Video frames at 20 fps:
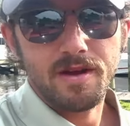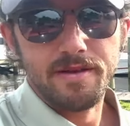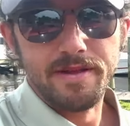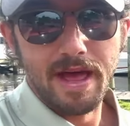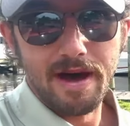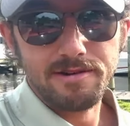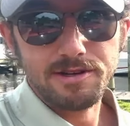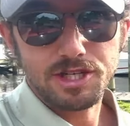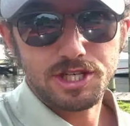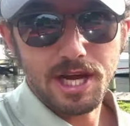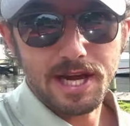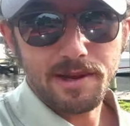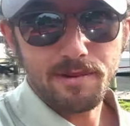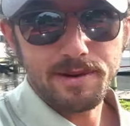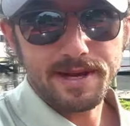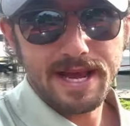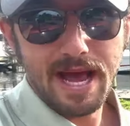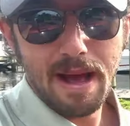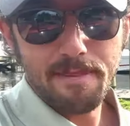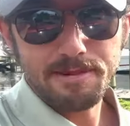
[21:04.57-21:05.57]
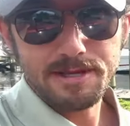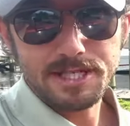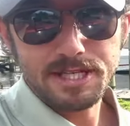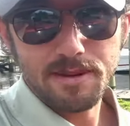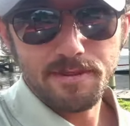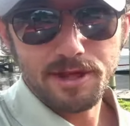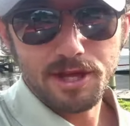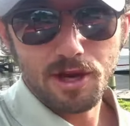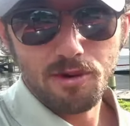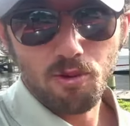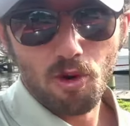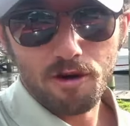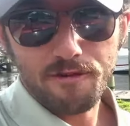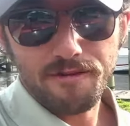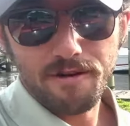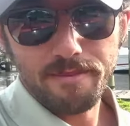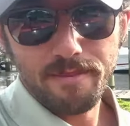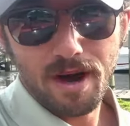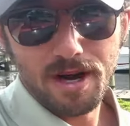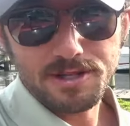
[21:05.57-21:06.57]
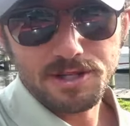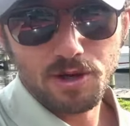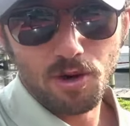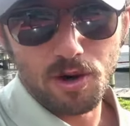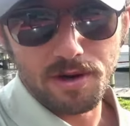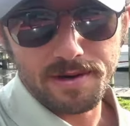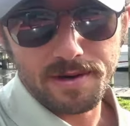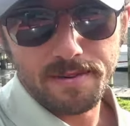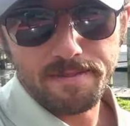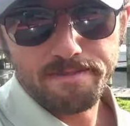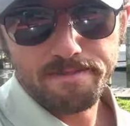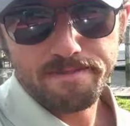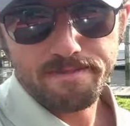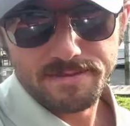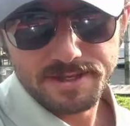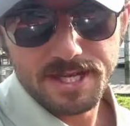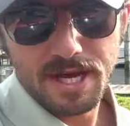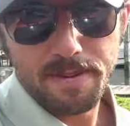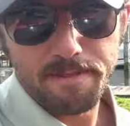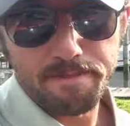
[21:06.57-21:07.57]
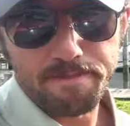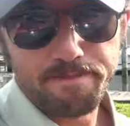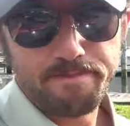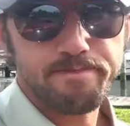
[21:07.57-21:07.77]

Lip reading: Now we're checking with Captain Timothy O'Rourke from Montauk. Tim.